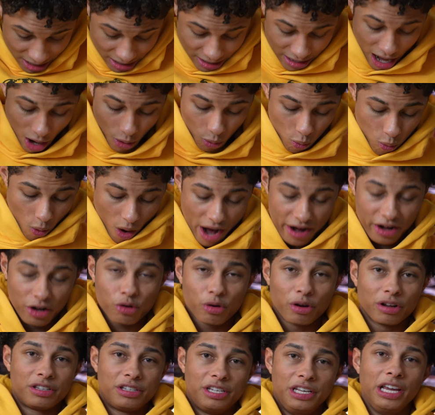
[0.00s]
Now, one
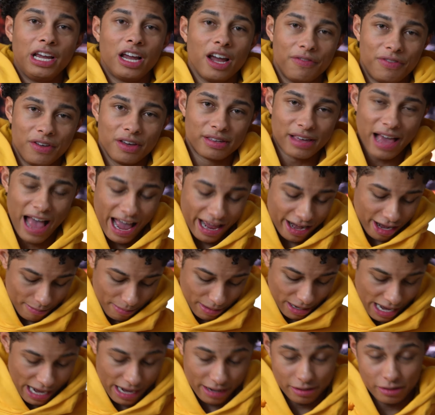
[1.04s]
critique of this item,
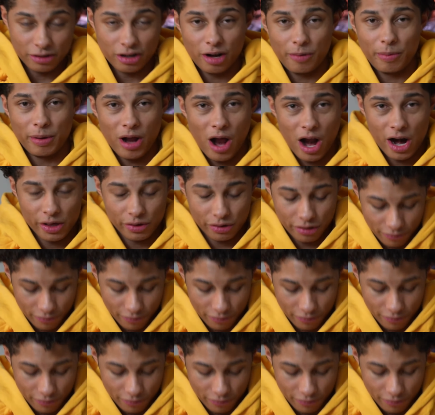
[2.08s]
again, this is gonna be an honest